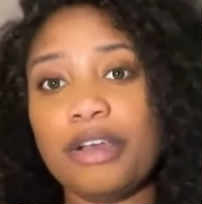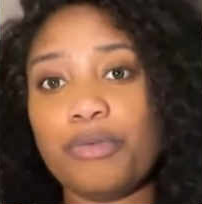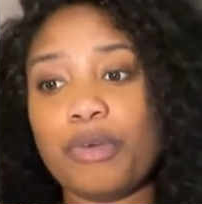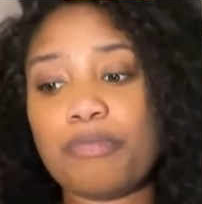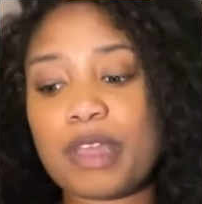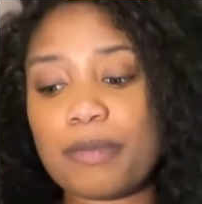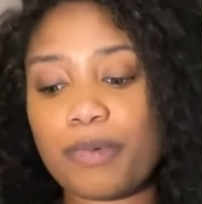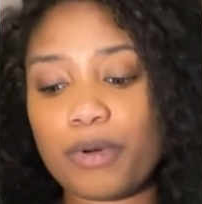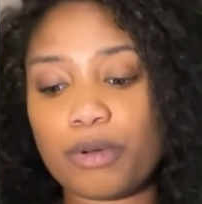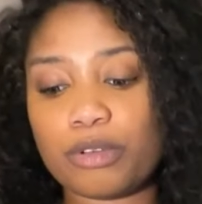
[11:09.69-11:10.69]
When
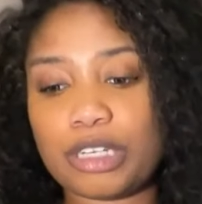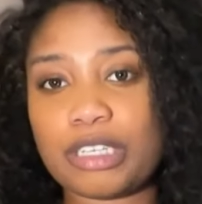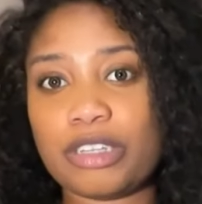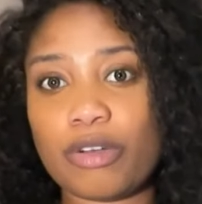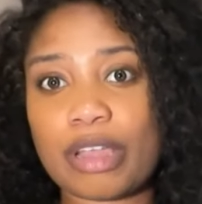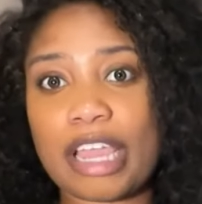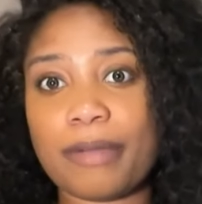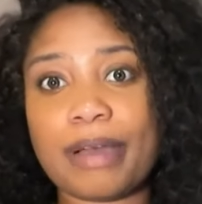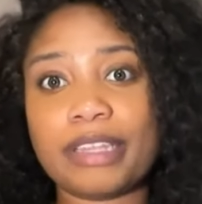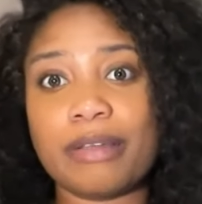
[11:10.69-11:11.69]
people just don't care
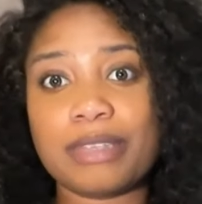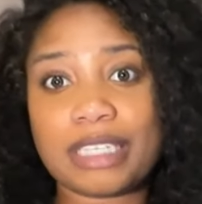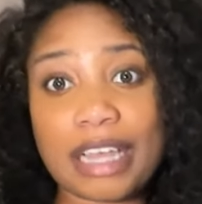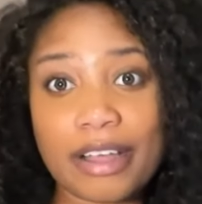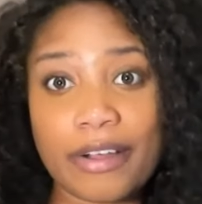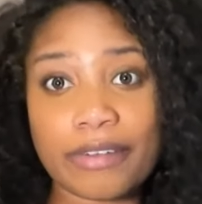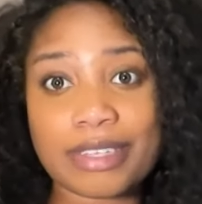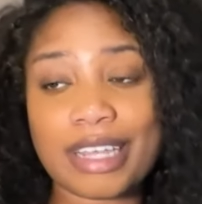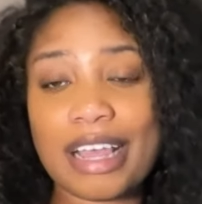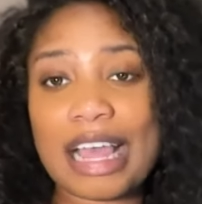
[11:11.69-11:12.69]
about
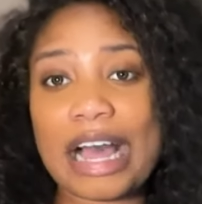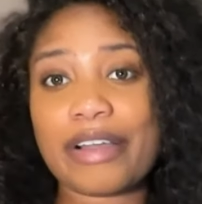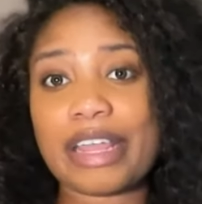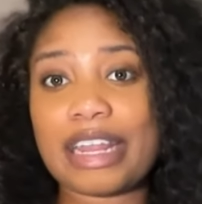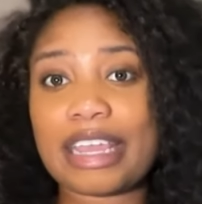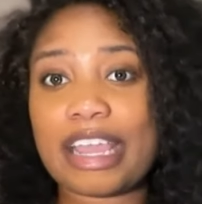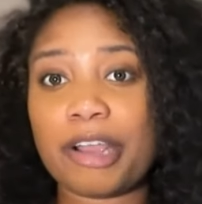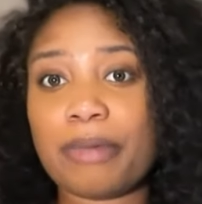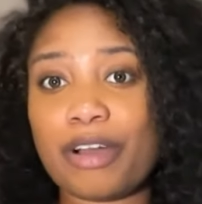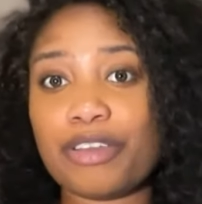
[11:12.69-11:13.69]
themselves, how can they care
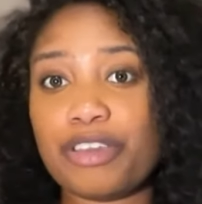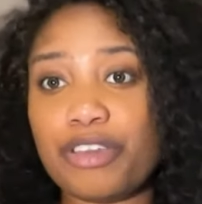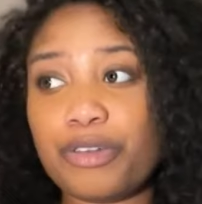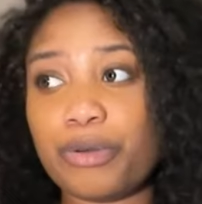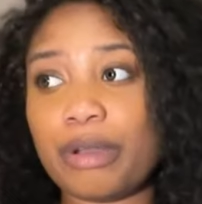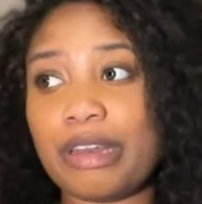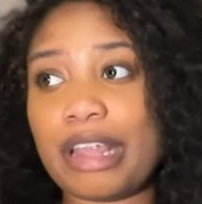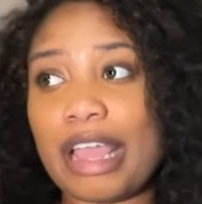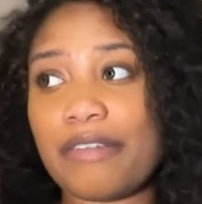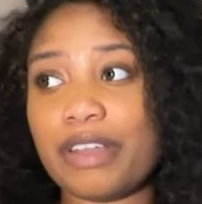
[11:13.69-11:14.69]
about you and
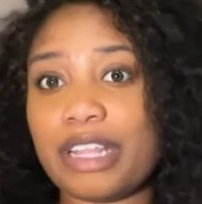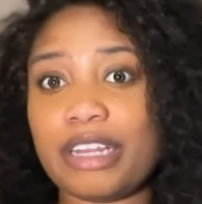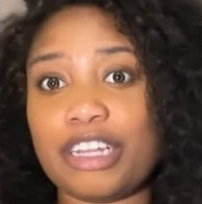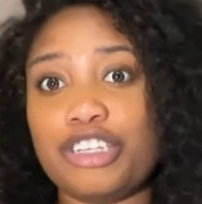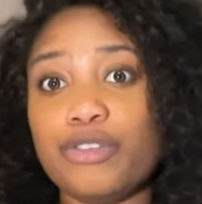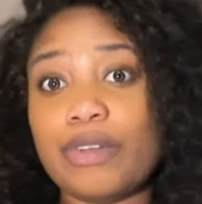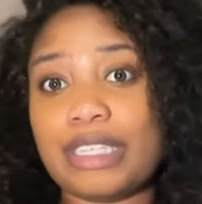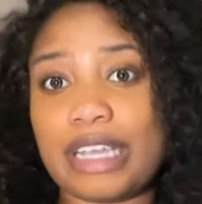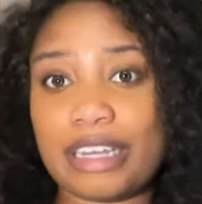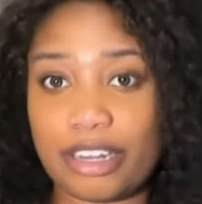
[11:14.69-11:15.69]
everything that you've
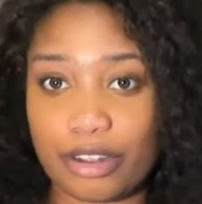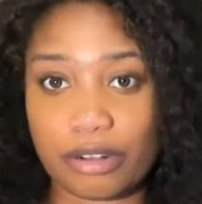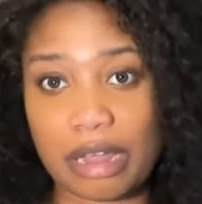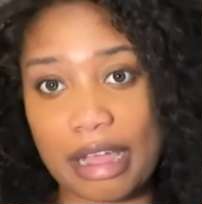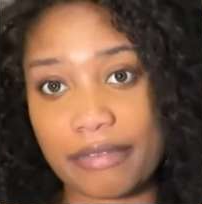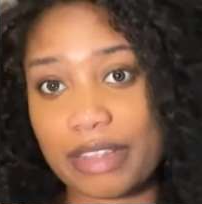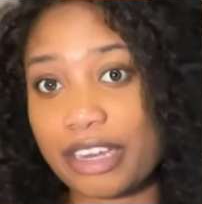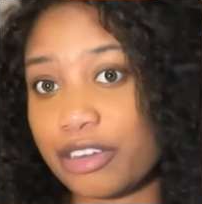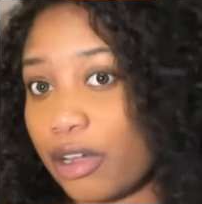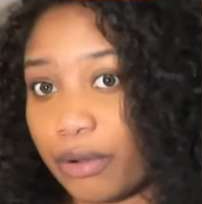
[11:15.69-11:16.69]
attained in your life? They
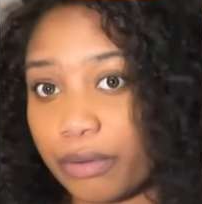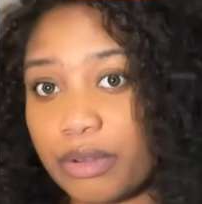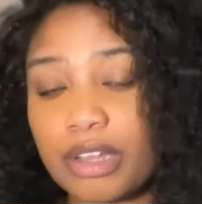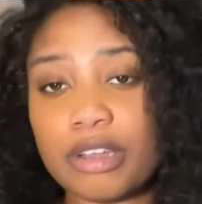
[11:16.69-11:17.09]
don't.